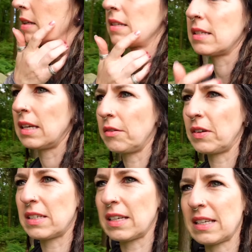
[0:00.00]
see if
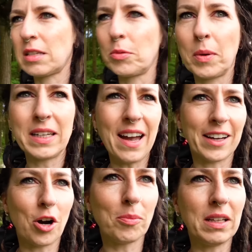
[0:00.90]
it's accessible. But yeah, I
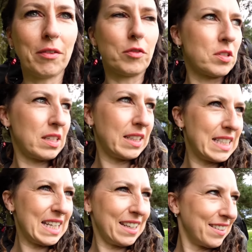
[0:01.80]
can't believe I've just seen a
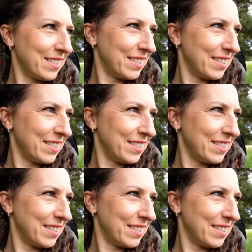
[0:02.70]
deer.